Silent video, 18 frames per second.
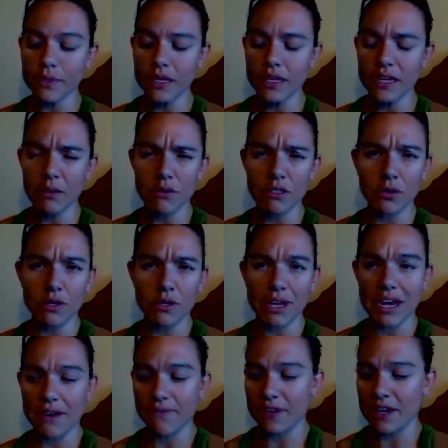and it was
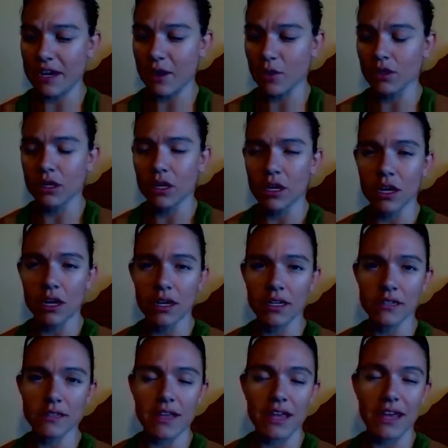only half an hour
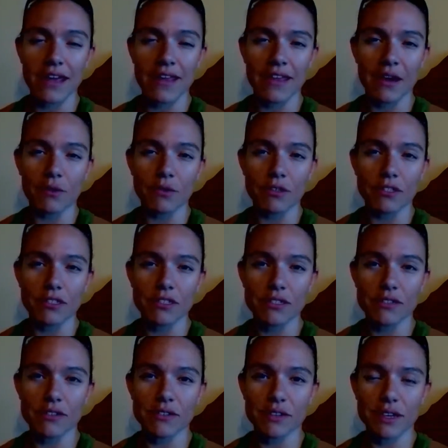long, and, and that
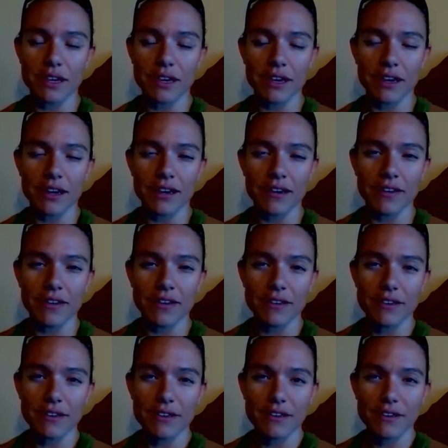was uh,
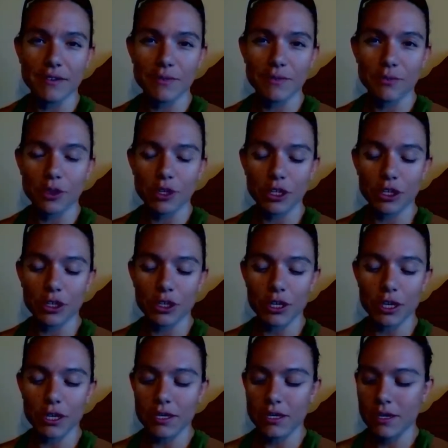really
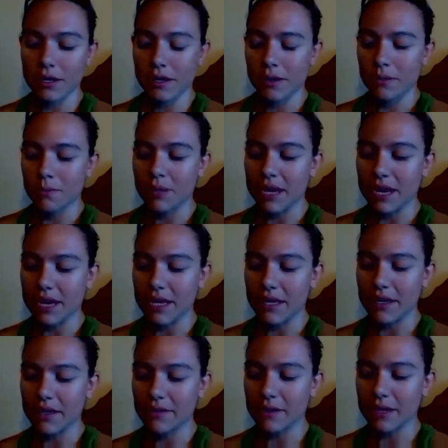good.
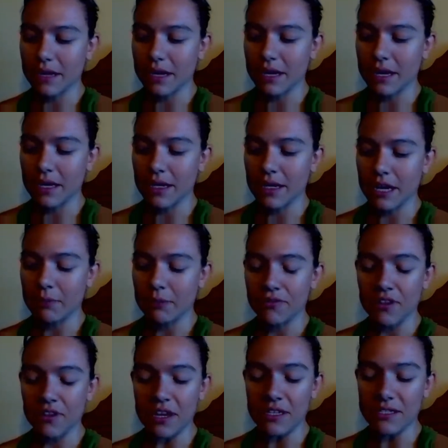But uh, a
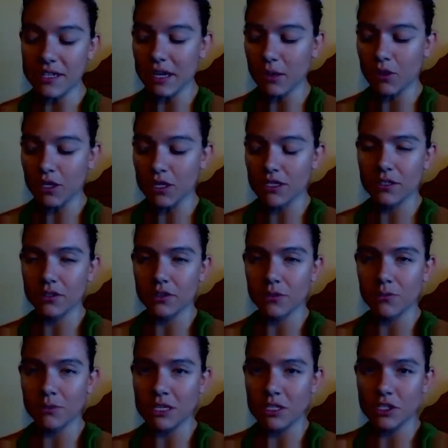couple of things that I wanted
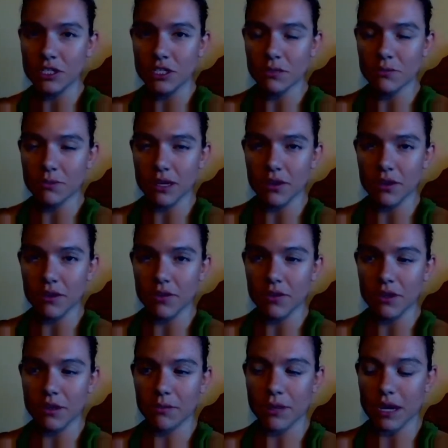to mention about
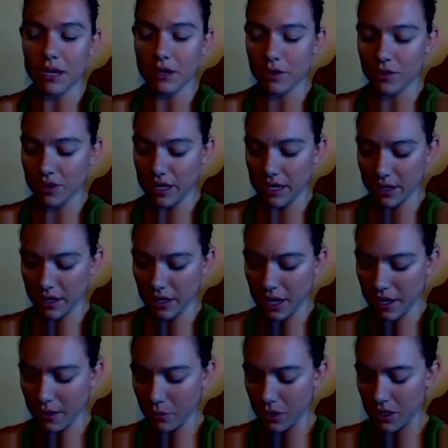the PiYo that I
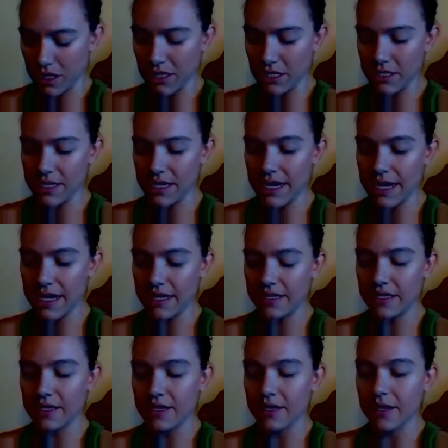got was
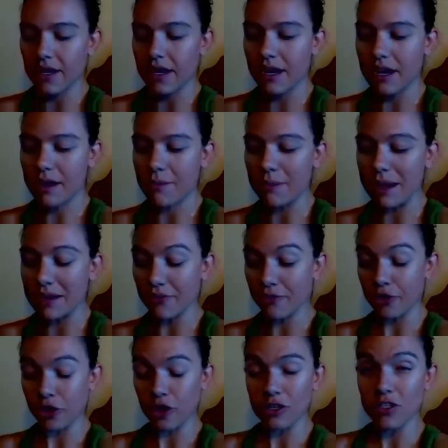that um,
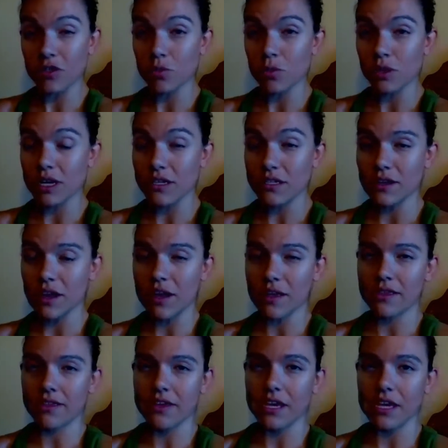at first, when I
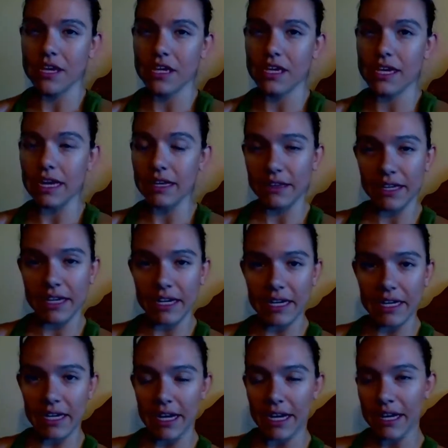saw the Get
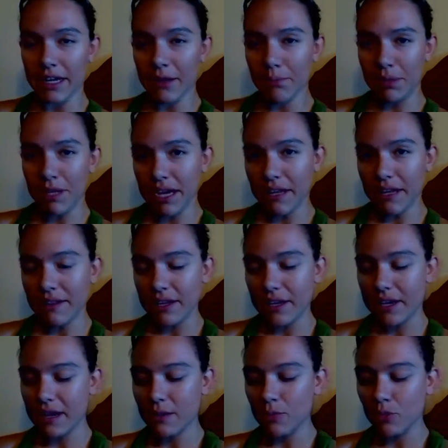Lean eating plan
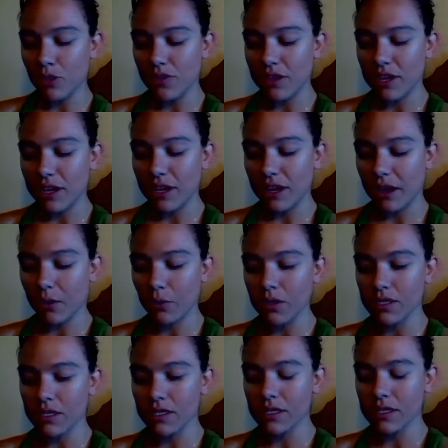that came with it, I
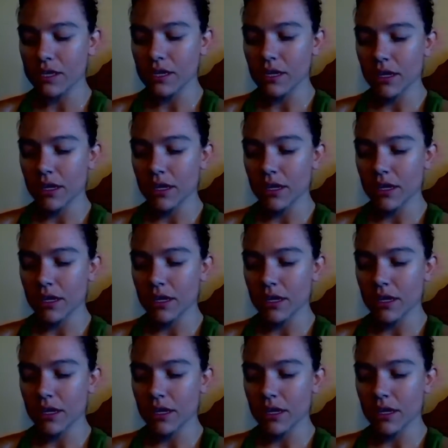was